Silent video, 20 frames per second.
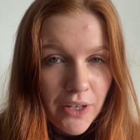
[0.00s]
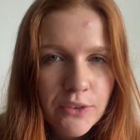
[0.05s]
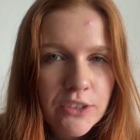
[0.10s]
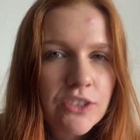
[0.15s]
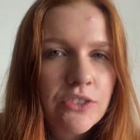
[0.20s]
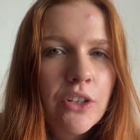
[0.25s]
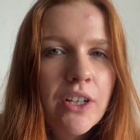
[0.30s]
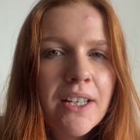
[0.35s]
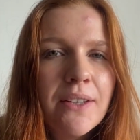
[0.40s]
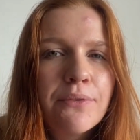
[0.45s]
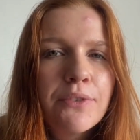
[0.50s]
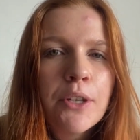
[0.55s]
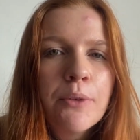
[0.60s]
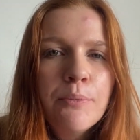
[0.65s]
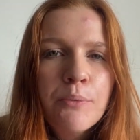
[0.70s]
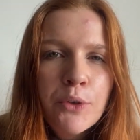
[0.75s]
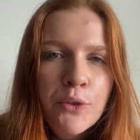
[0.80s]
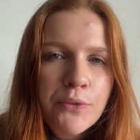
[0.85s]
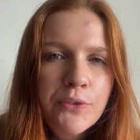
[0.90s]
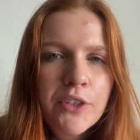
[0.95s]
So if you
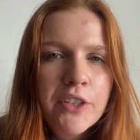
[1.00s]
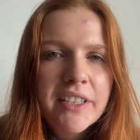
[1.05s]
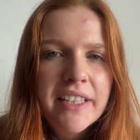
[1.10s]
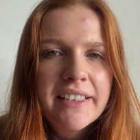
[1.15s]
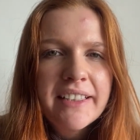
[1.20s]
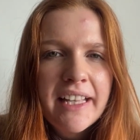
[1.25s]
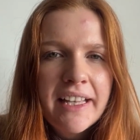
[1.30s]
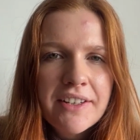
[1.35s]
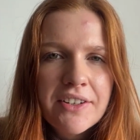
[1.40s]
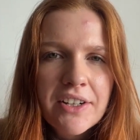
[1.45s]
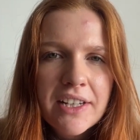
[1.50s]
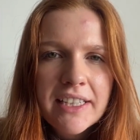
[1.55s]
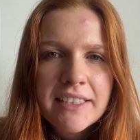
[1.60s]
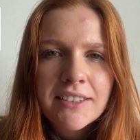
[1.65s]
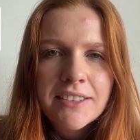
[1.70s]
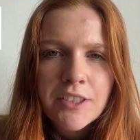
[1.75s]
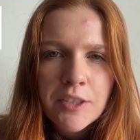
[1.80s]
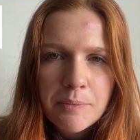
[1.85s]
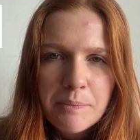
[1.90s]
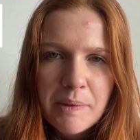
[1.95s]
move to the
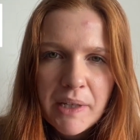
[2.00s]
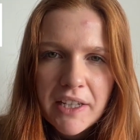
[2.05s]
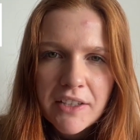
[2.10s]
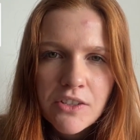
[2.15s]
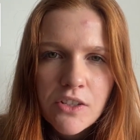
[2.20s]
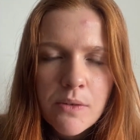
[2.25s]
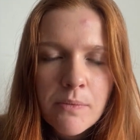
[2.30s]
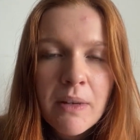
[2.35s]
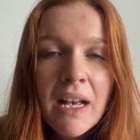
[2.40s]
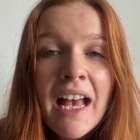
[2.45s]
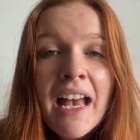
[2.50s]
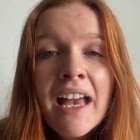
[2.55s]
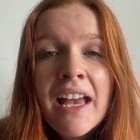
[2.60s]
Netherlands or Belgium,